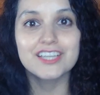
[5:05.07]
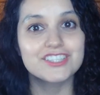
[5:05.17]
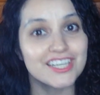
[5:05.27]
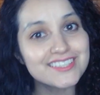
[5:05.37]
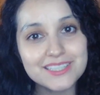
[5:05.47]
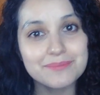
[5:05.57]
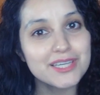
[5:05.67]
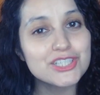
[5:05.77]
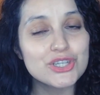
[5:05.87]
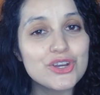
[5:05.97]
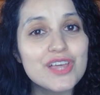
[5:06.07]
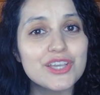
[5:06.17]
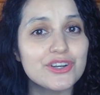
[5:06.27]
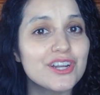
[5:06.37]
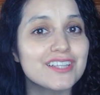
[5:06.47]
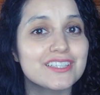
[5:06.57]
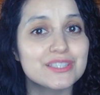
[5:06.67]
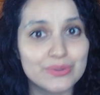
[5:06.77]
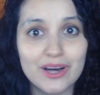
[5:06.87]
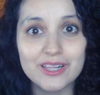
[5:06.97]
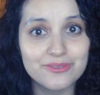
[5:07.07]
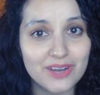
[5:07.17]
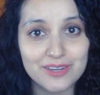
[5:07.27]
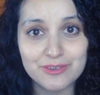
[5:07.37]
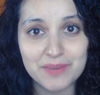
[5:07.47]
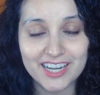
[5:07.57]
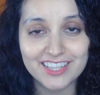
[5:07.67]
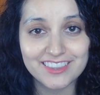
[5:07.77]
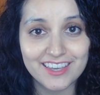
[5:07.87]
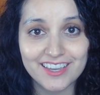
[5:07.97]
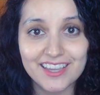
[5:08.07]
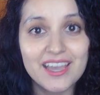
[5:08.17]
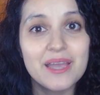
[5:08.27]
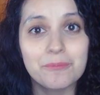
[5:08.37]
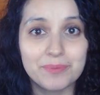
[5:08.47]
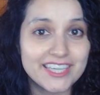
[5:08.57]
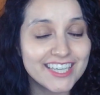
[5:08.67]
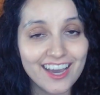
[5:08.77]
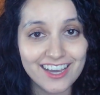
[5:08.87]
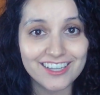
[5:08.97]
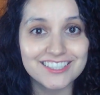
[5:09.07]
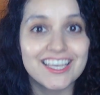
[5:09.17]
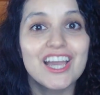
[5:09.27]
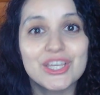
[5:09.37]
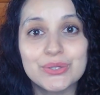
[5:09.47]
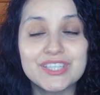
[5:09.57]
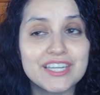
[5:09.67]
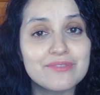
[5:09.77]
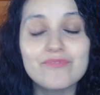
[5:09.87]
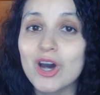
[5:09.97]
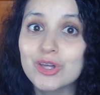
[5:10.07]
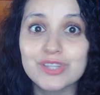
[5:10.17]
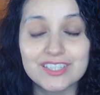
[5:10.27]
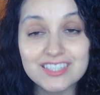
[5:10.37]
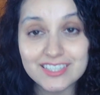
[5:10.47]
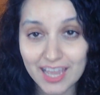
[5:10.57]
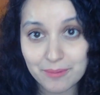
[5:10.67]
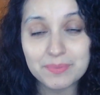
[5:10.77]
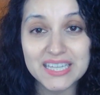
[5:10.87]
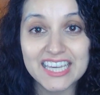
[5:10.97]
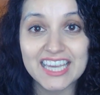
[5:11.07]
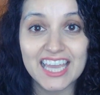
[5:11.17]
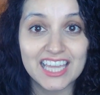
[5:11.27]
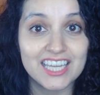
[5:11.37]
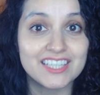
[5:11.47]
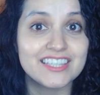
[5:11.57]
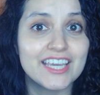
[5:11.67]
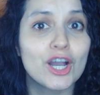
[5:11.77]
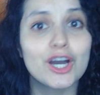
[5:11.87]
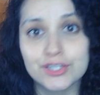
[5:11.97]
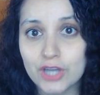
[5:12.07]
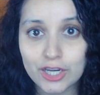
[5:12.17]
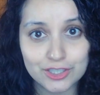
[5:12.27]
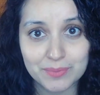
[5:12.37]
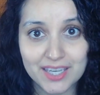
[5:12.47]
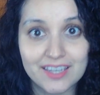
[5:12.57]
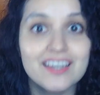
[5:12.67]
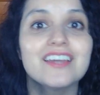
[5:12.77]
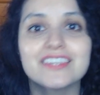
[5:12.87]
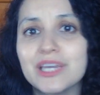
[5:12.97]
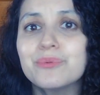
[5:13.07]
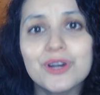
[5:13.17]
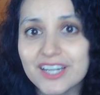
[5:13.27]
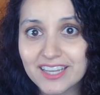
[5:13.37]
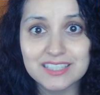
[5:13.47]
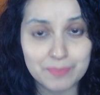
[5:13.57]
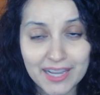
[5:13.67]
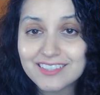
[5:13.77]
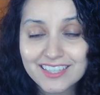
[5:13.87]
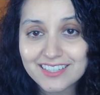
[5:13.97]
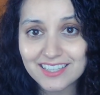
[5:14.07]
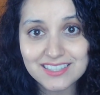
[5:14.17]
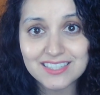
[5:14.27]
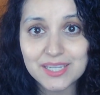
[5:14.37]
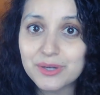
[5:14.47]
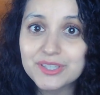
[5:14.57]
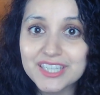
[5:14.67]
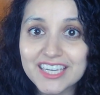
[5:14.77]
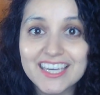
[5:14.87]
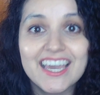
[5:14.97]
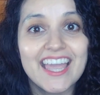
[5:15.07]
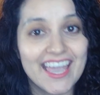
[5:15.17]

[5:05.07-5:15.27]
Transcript: Just to make sure that you're not disqualified from anything because you didn't follow this template and they got a document they weren't expecting necessarily.